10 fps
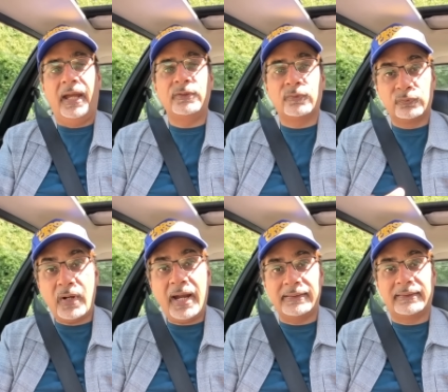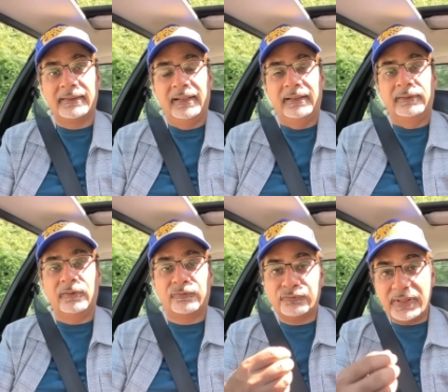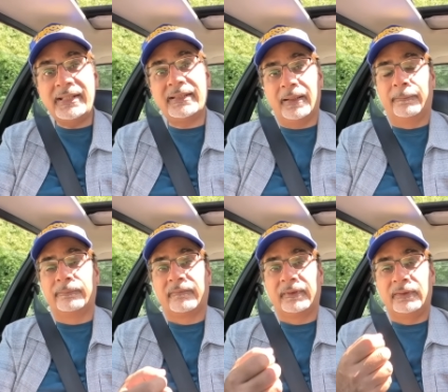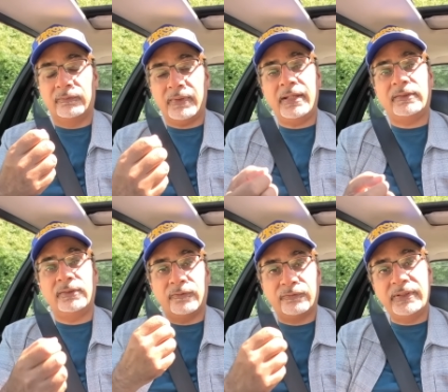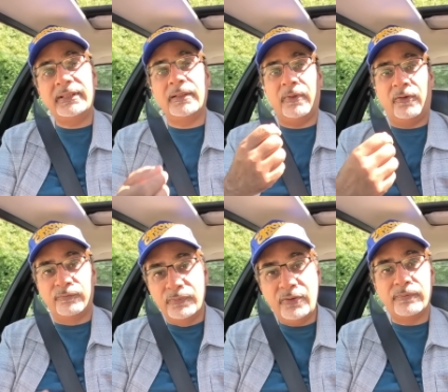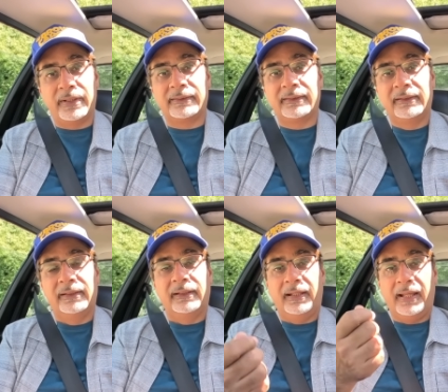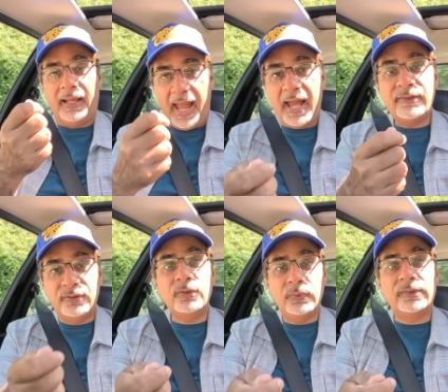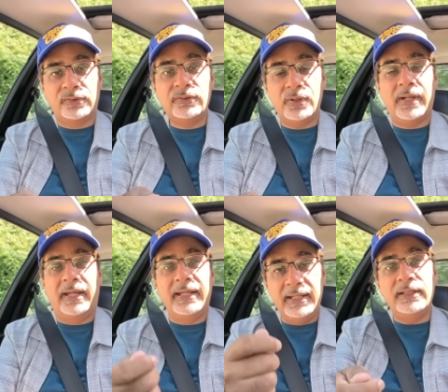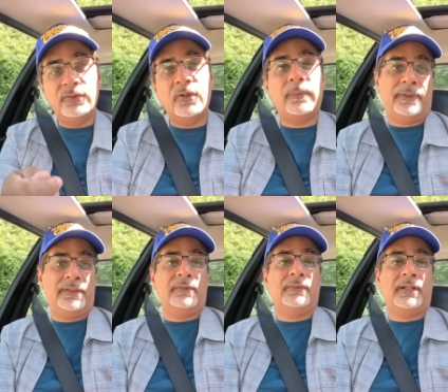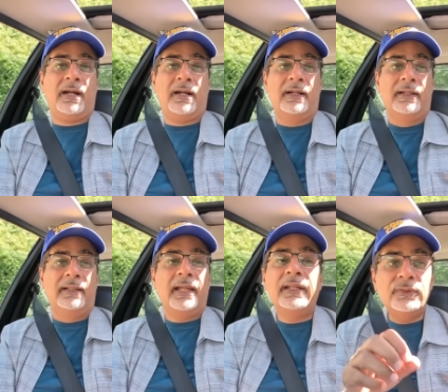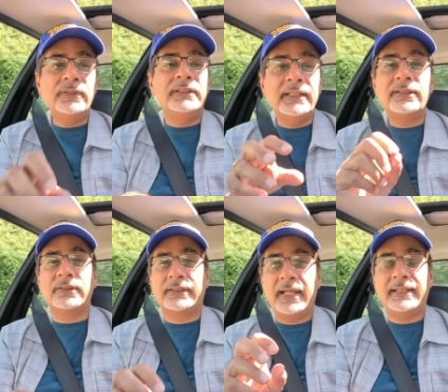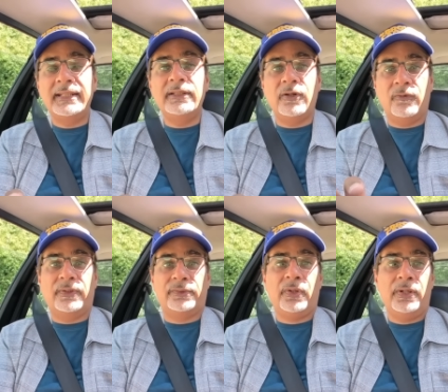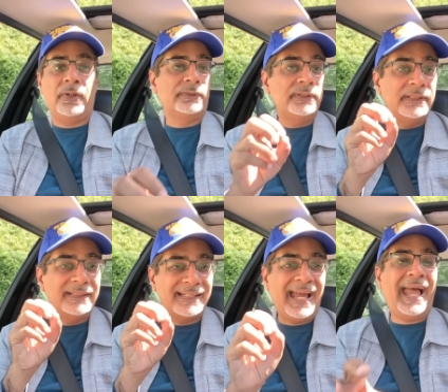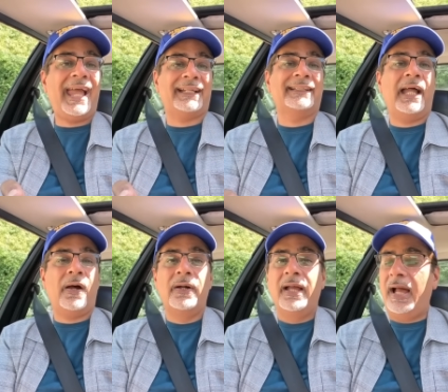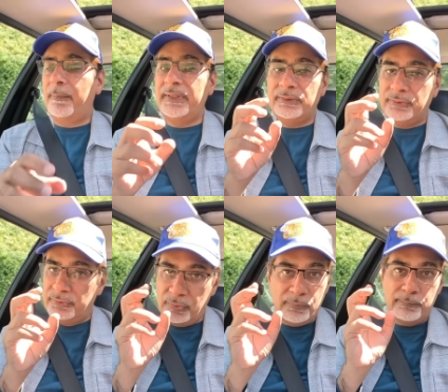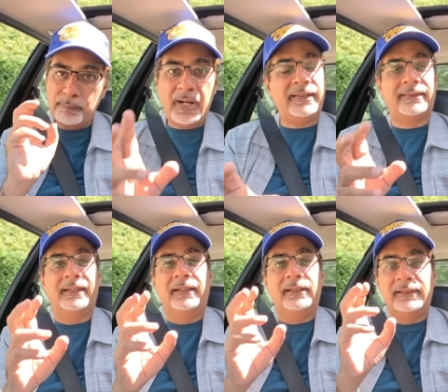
and your right, your freedom, your right to your freedom of movement as you wish to do it in your personal car, then you need to take heed of what's going on. You need to act now. I mean, you must